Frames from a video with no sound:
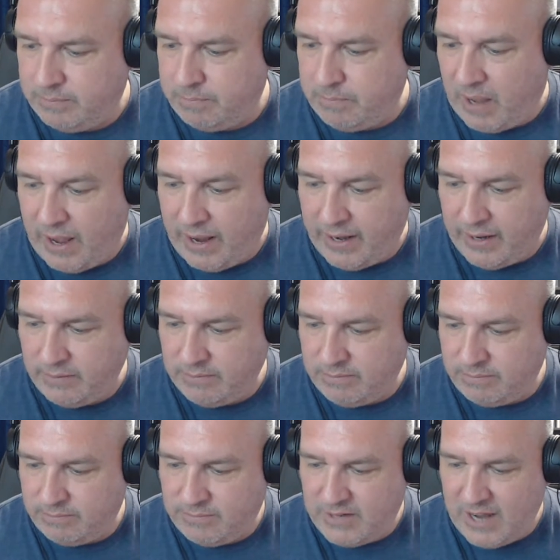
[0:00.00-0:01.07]
by
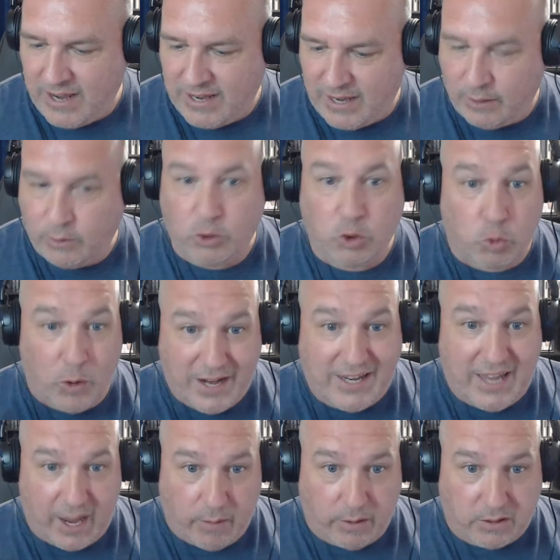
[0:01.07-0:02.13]
taking great
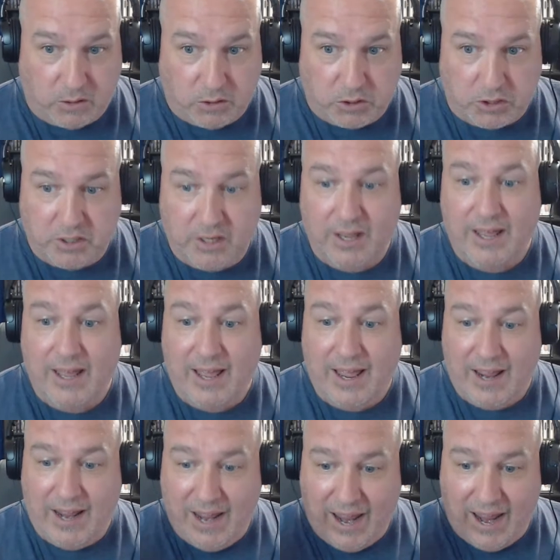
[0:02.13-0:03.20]
characters
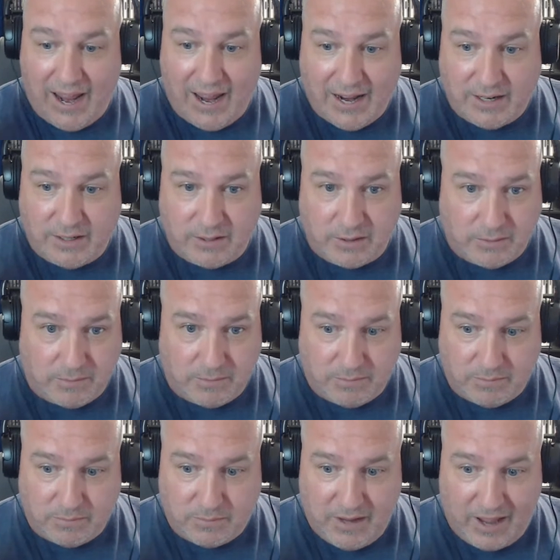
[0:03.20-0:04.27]
and
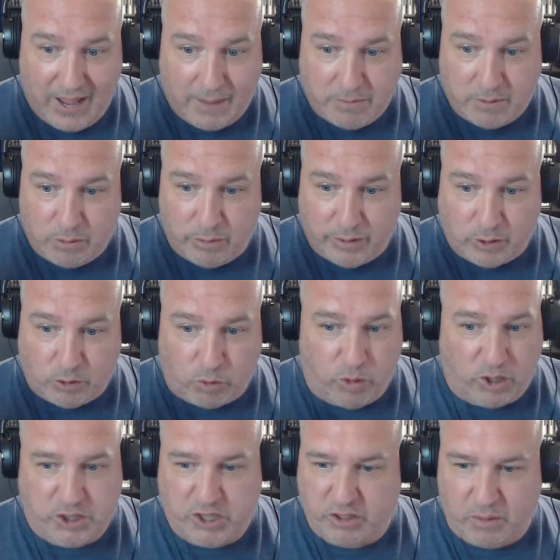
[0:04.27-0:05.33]
absolutely
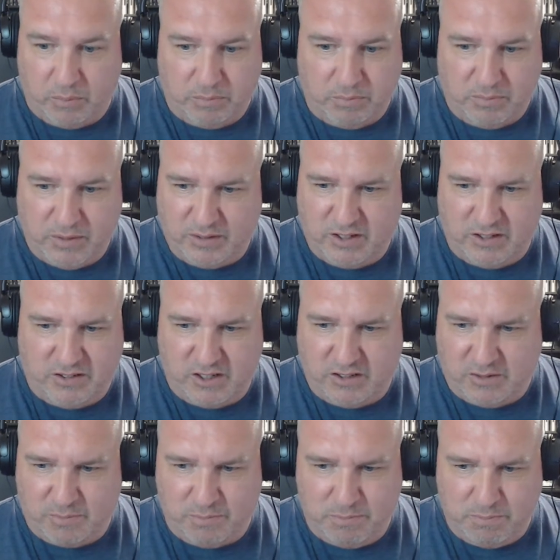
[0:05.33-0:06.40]
crushing them.
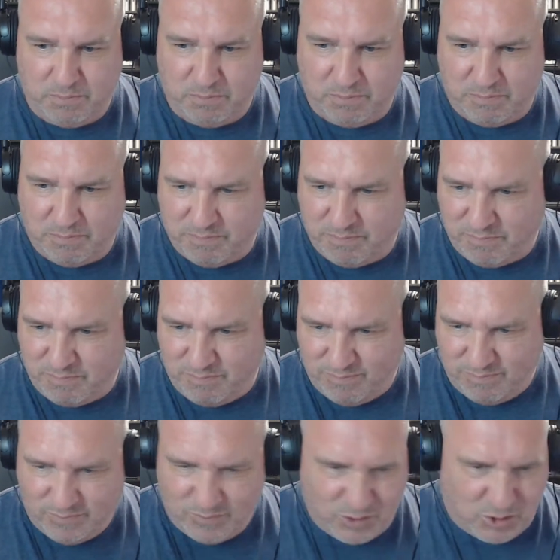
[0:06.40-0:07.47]
Just
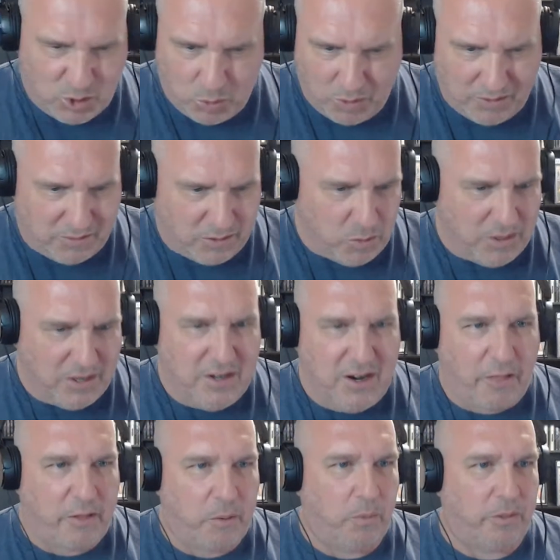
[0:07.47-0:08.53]
doing
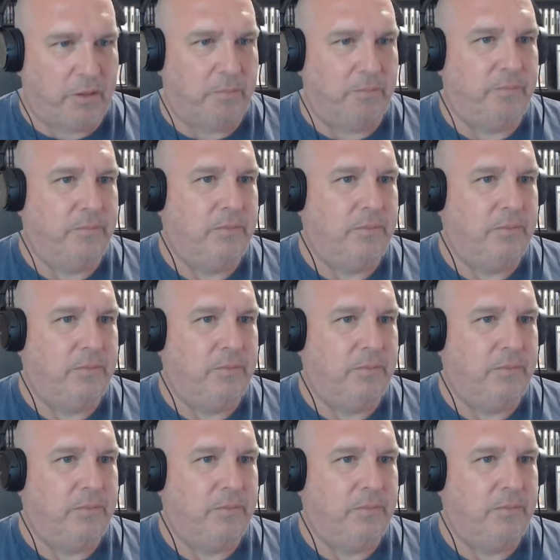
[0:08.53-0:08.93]
nothing with them